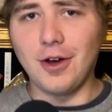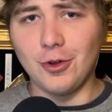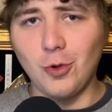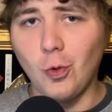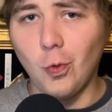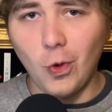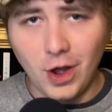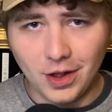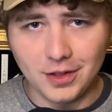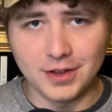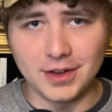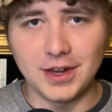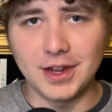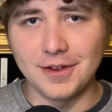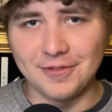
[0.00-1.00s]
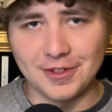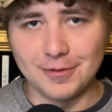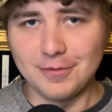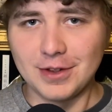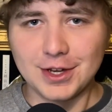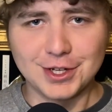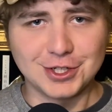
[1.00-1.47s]
quality of the
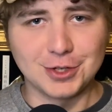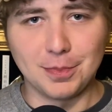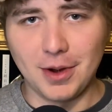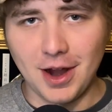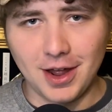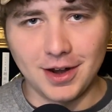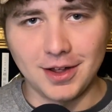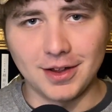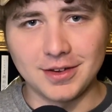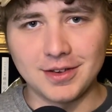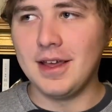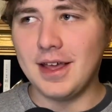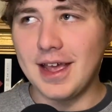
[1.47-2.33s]
finished product.